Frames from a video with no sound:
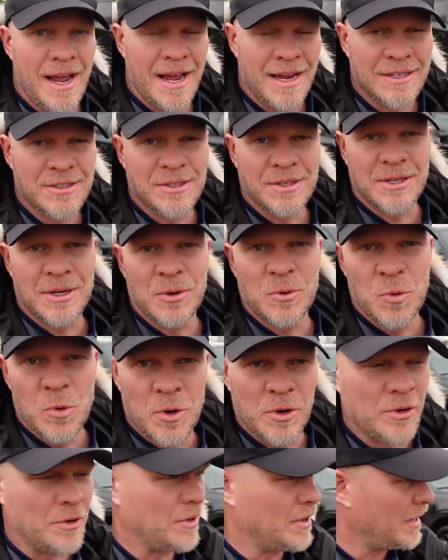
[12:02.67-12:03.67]
actually
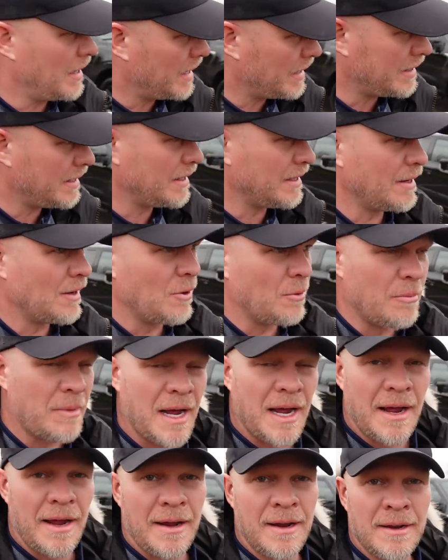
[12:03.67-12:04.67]
ordered and I didn't go
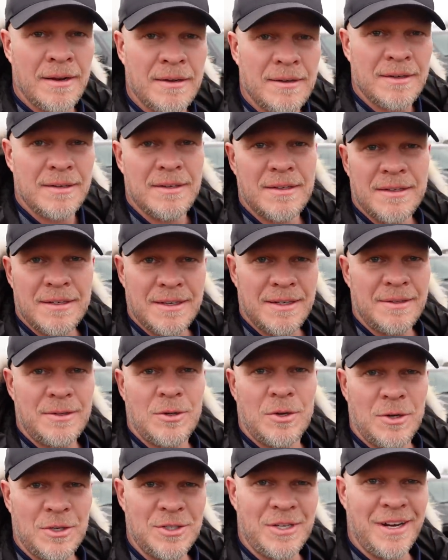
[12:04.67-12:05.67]
buy a
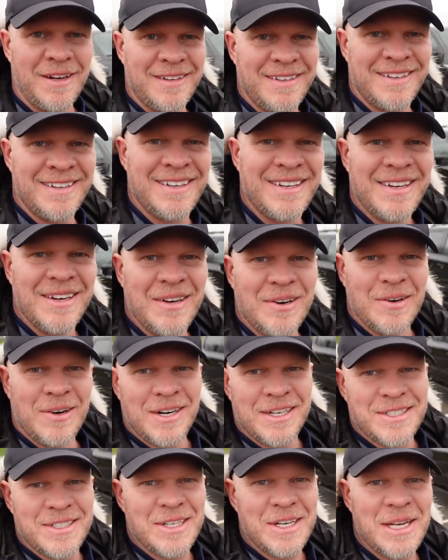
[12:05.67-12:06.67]
Dodge
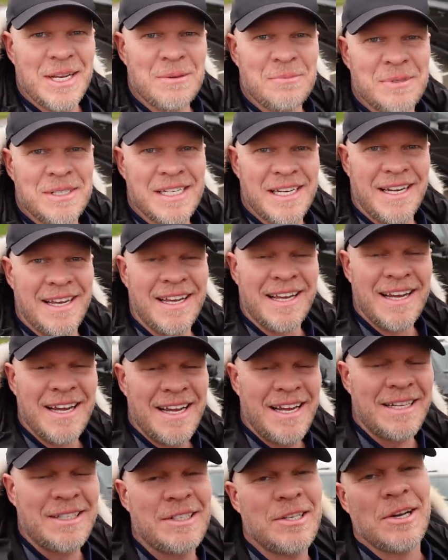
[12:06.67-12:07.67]
or a G M C.
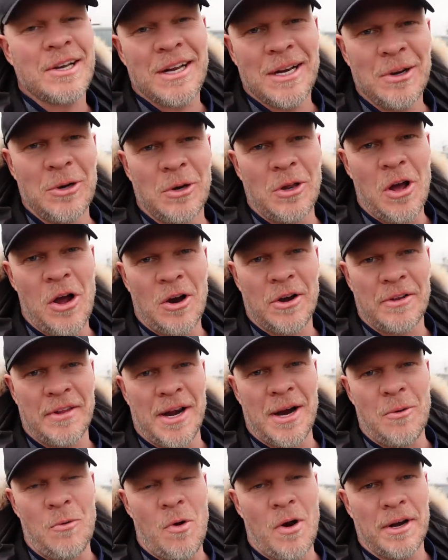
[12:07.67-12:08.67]
It took a little longer
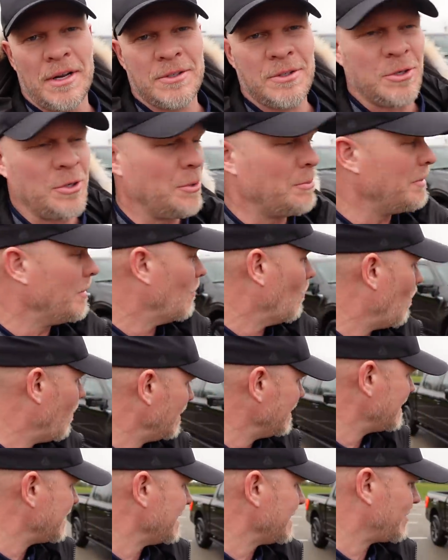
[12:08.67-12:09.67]
than I wanted to, but
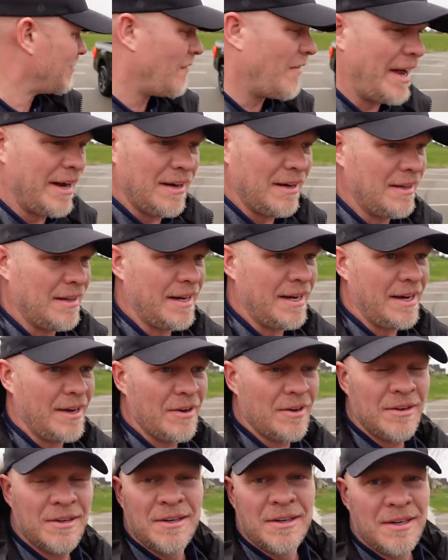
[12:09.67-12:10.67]
once it's finally
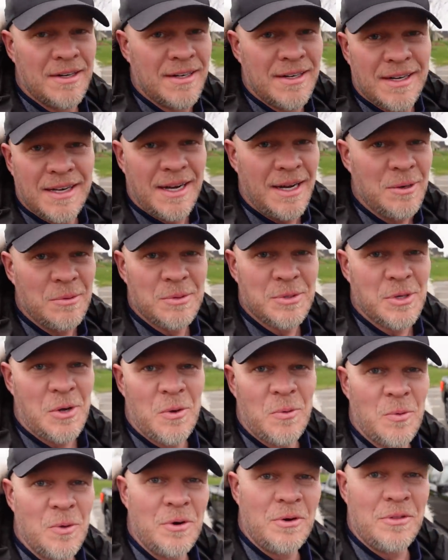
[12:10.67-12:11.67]
here, it was
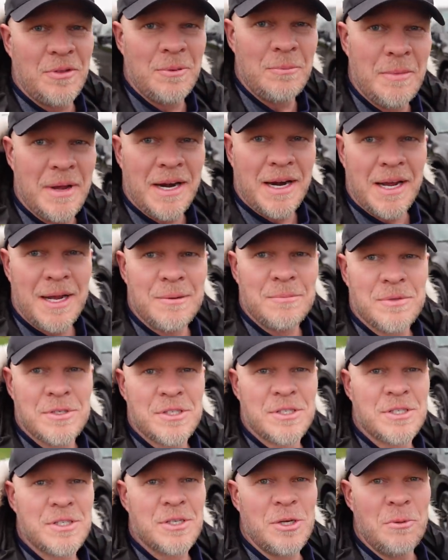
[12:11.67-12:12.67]
all worth it, man. I am
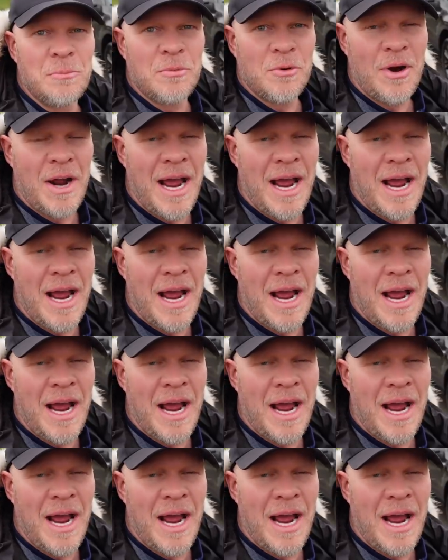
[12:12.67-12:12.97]
super